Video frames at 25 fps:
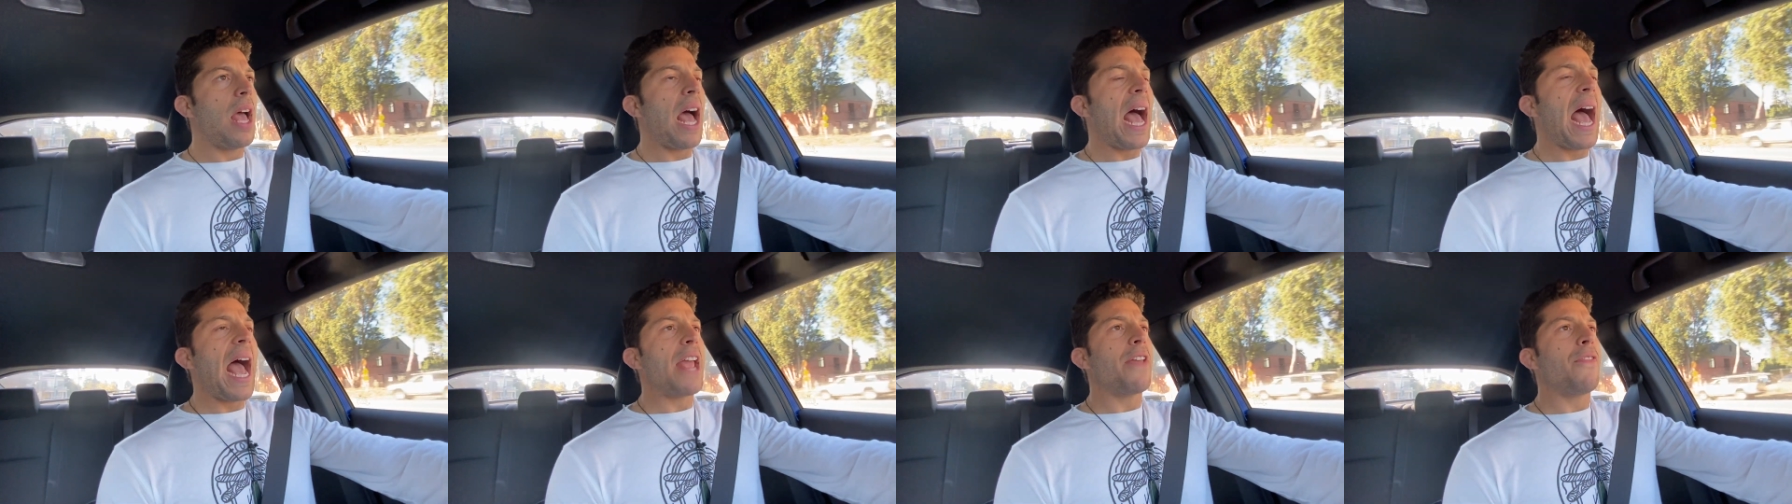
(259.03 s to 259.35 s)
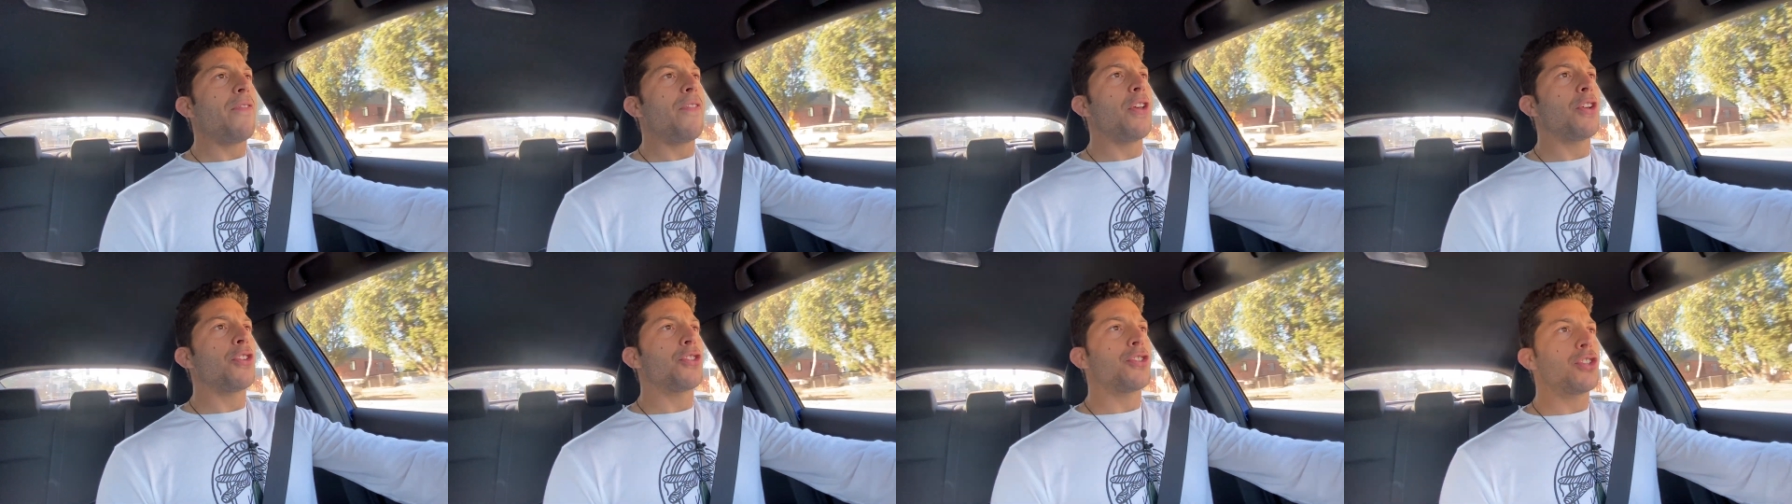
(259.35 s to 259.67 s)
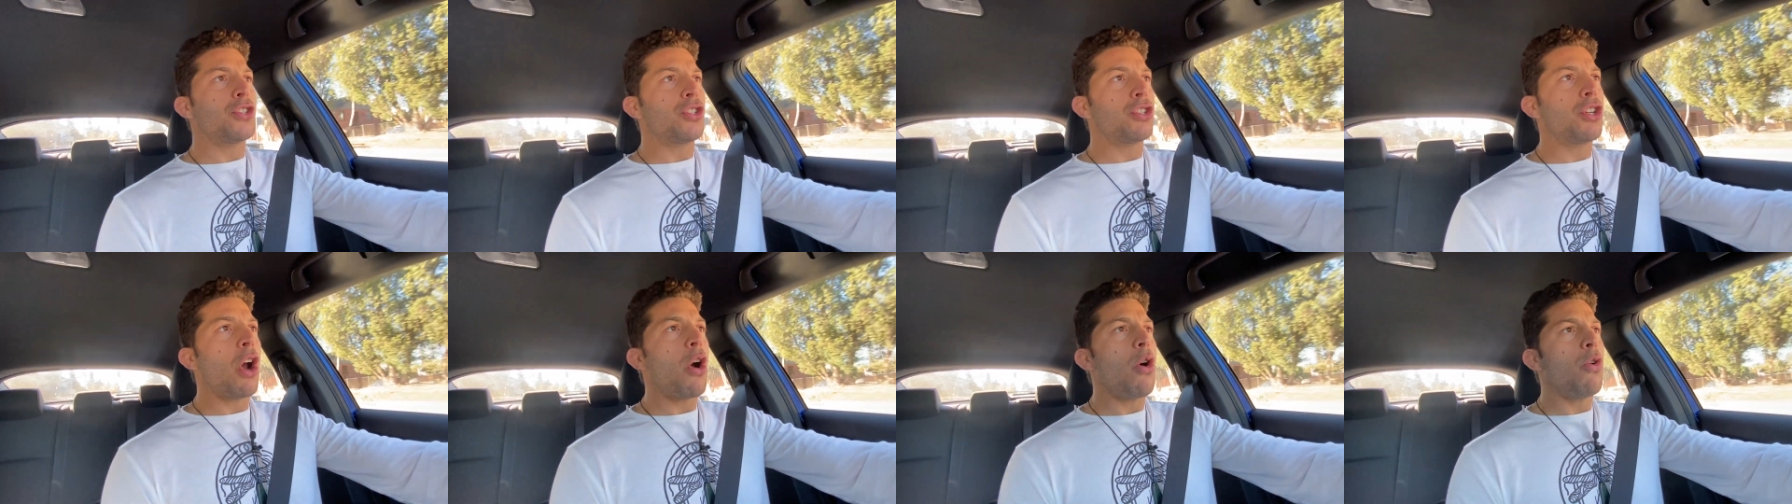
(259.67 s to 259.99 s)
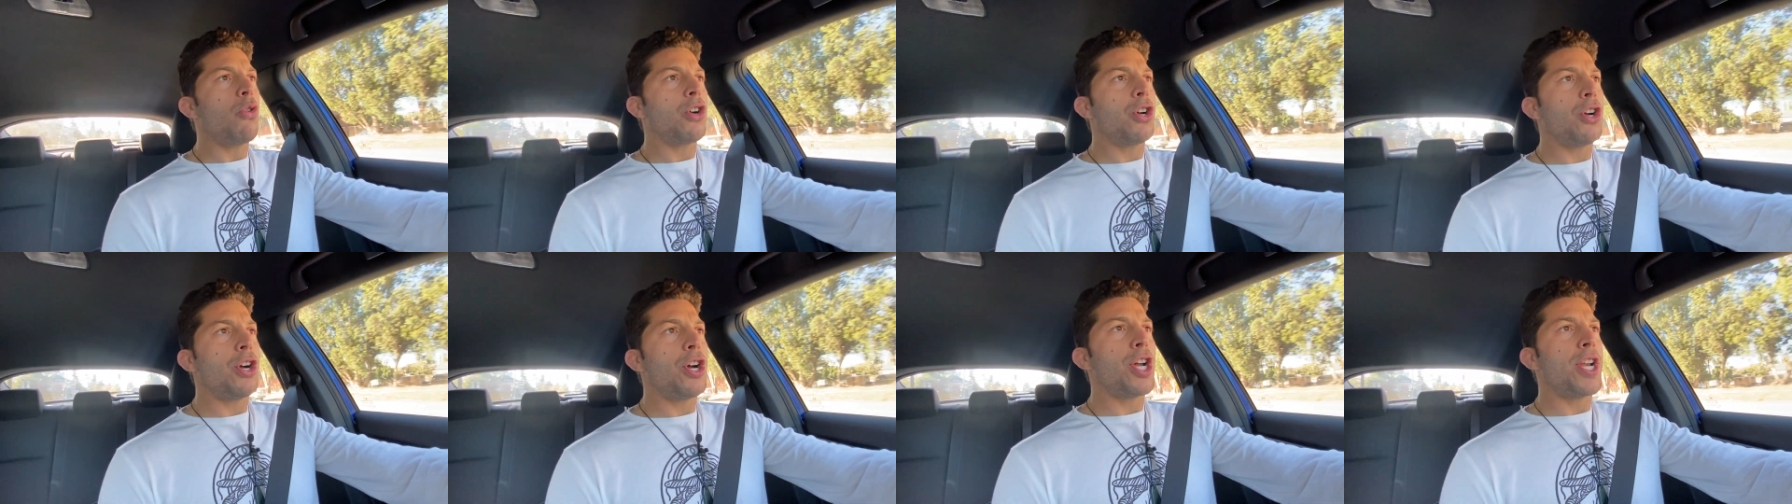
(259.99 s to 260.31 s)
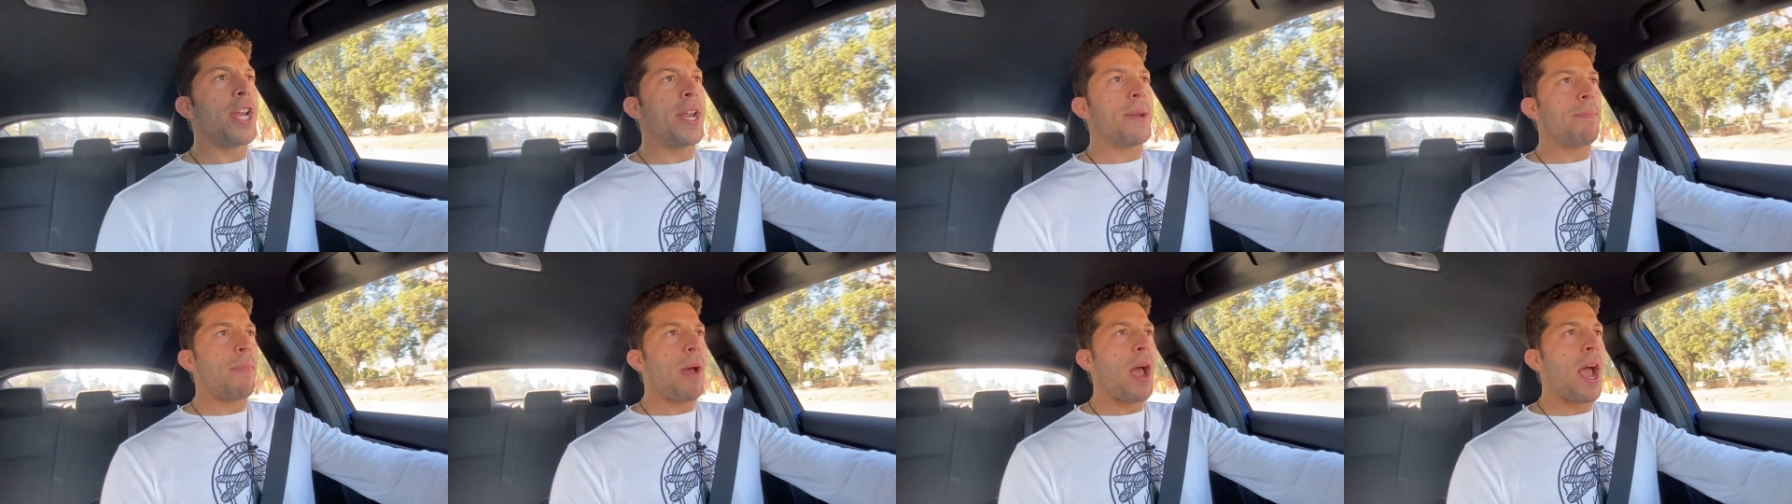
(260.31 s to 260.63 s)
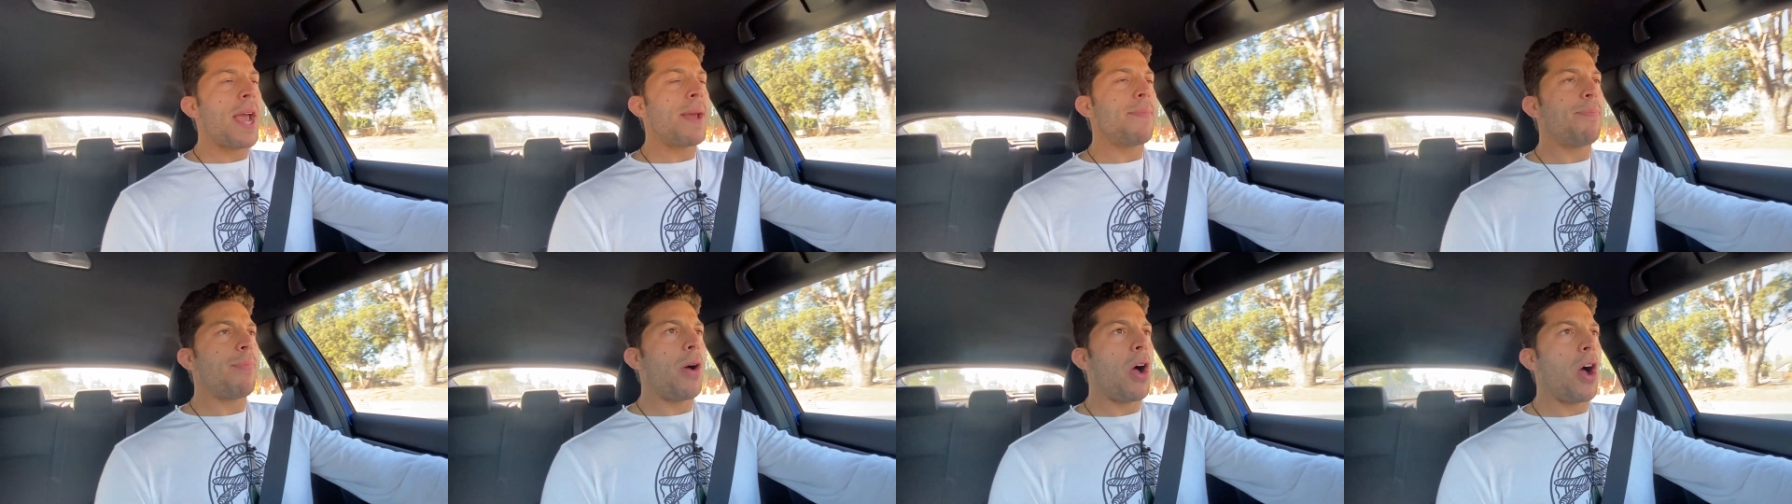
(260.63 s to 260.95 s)
I feel so good in
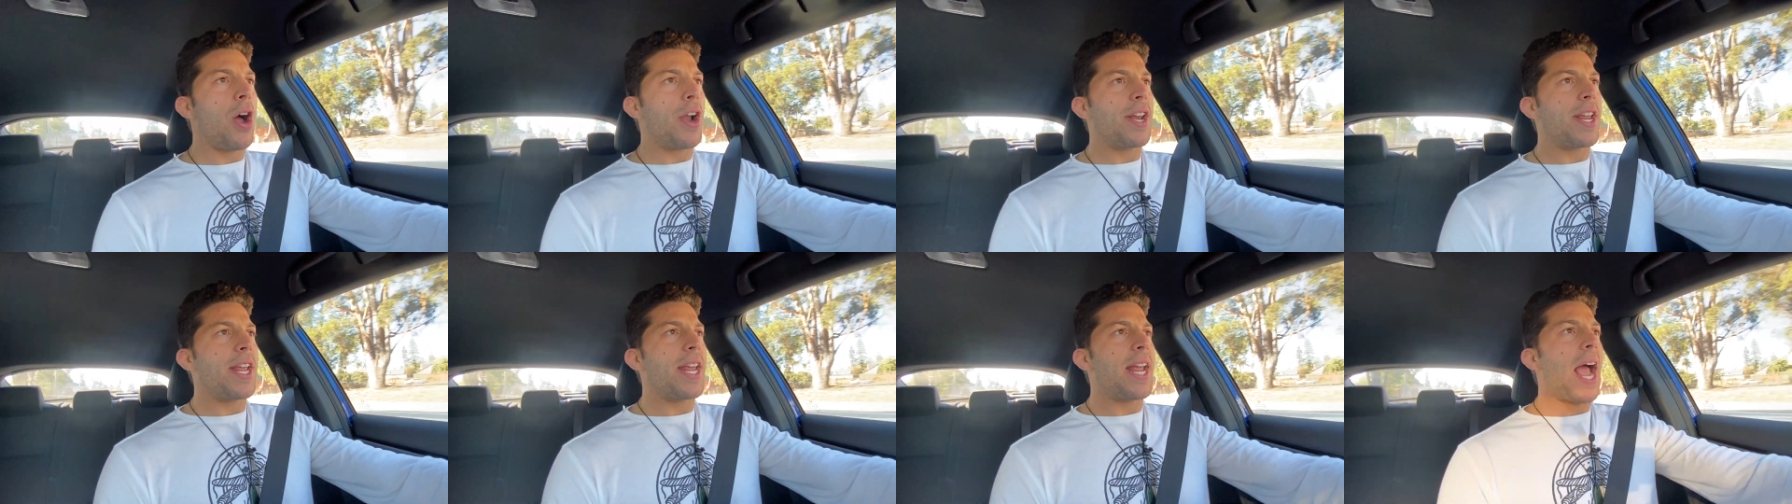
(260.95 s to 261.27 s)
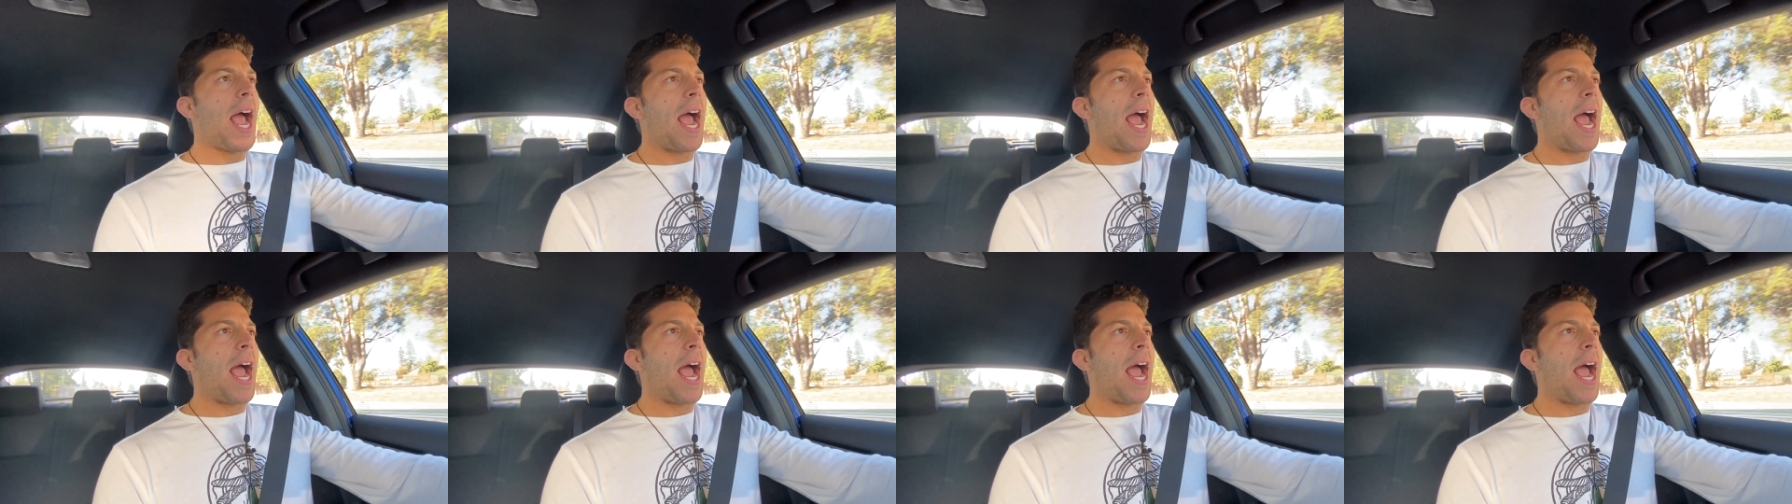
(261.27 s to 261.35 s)
my body,